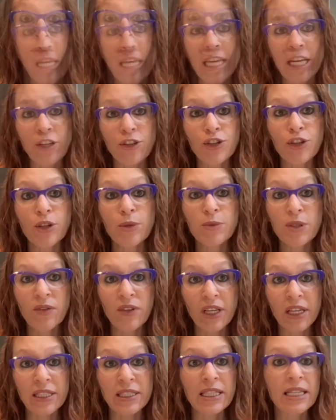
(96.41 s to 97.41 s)
In terms of
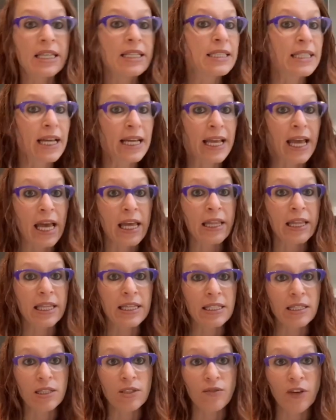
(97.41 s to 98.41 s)
the incidence, again,
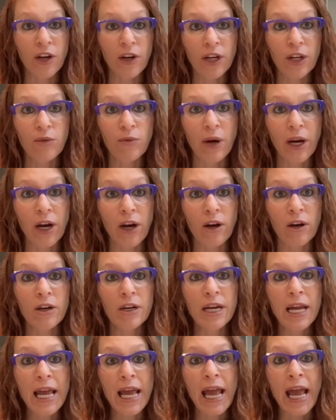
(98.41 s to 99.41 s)
this is very rare.